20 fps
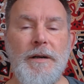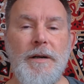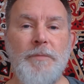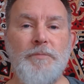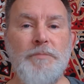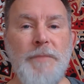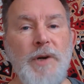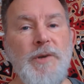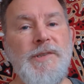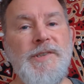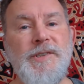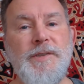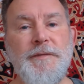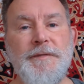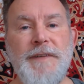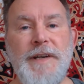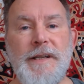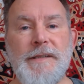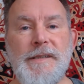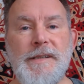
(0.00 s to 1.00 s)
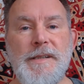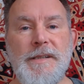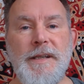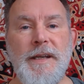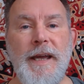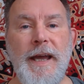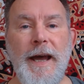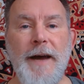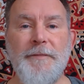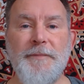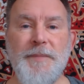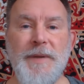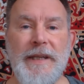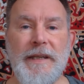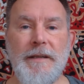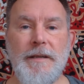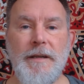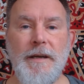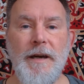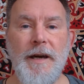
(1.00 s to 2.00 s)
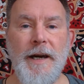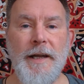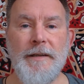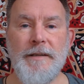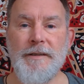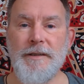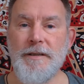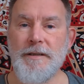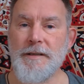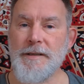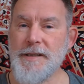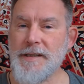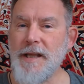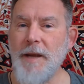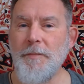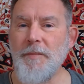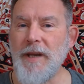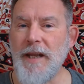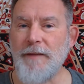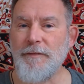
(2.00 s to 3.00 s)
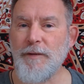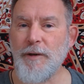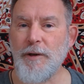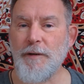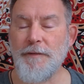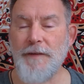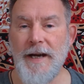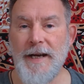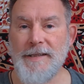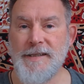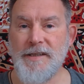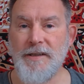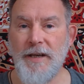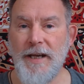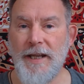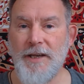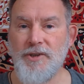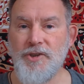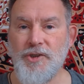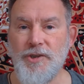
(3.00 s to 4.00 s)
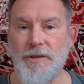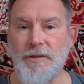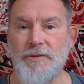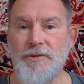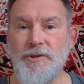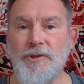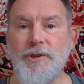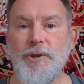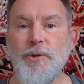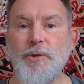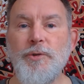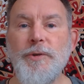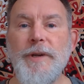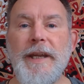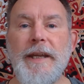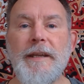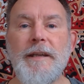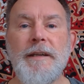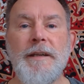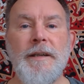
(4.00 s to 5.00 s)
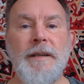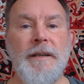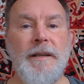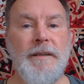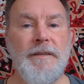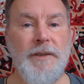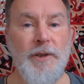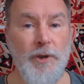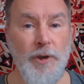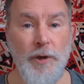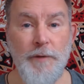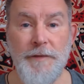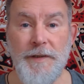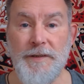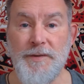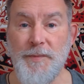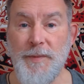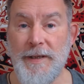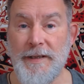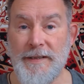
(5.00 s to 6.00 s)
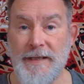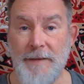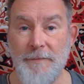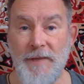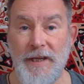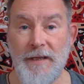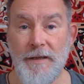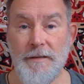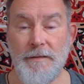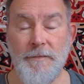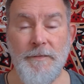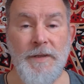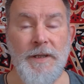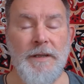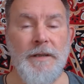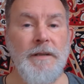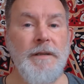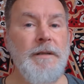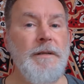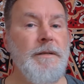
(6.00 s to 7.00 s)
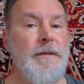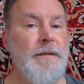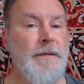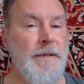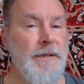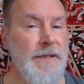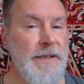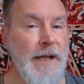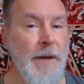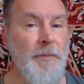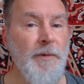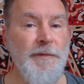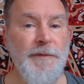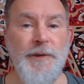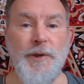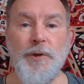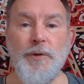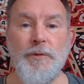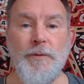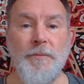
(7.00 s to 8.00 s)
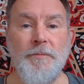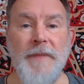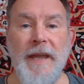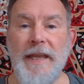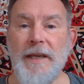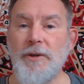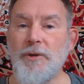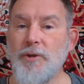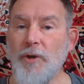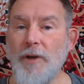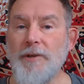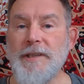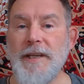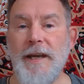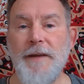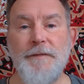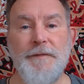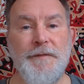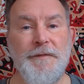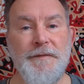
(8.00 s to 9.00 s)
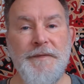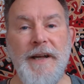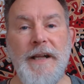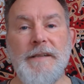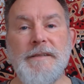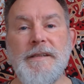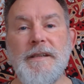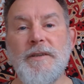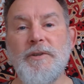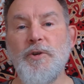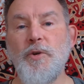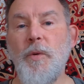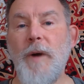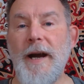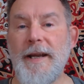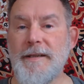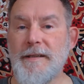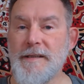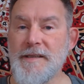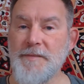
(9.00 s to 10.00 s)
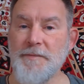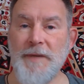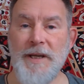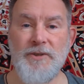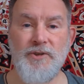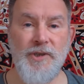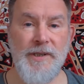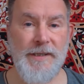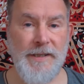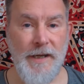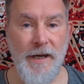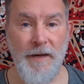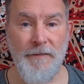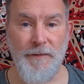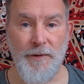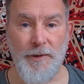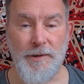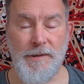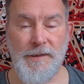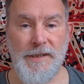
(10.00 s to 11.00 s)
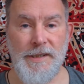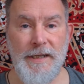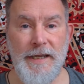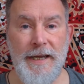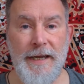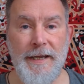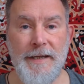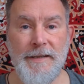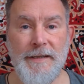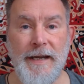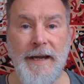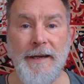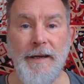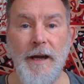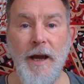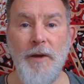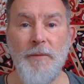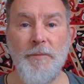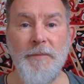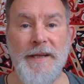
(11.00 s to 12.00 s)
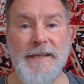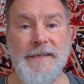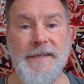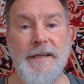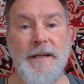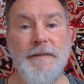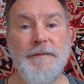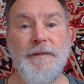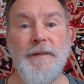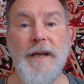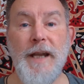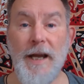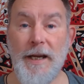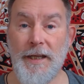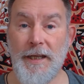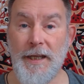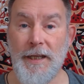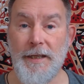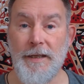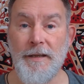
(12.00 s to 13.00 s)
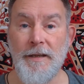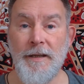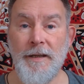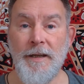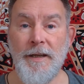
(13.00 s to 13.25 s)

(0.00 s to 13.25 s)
Most of us have been under some level of isolation during the COVID pandemic. Some of you may not have felt it quite as much as others, and I count myself lucky